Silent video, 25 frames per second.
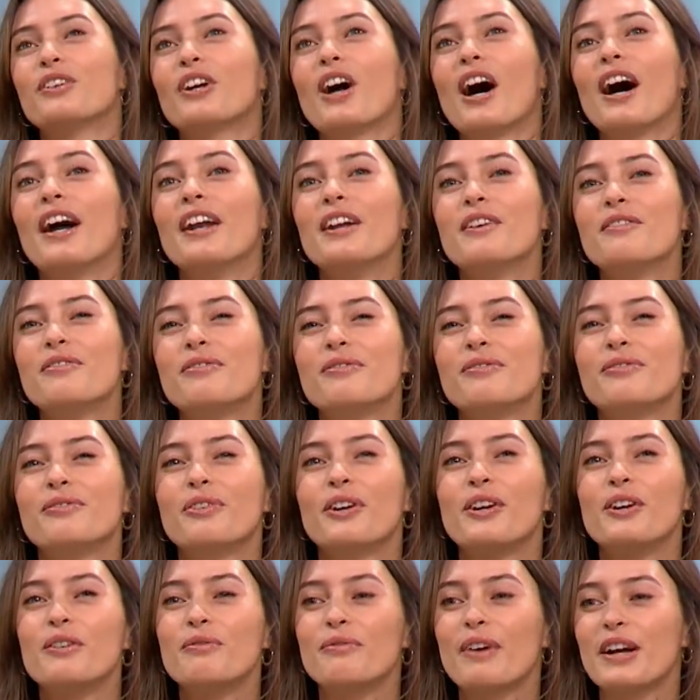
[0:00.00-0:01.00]
kind of
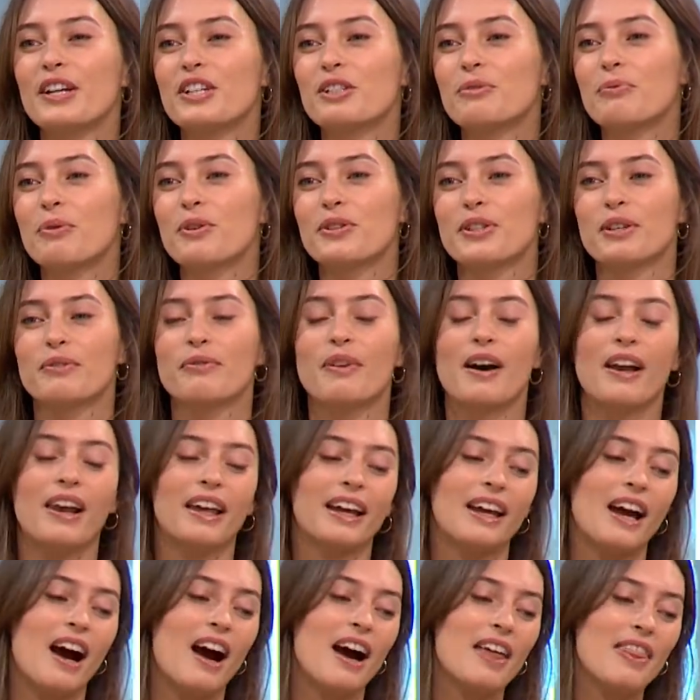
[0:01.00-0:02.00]
fruit and vegetables. It felt like it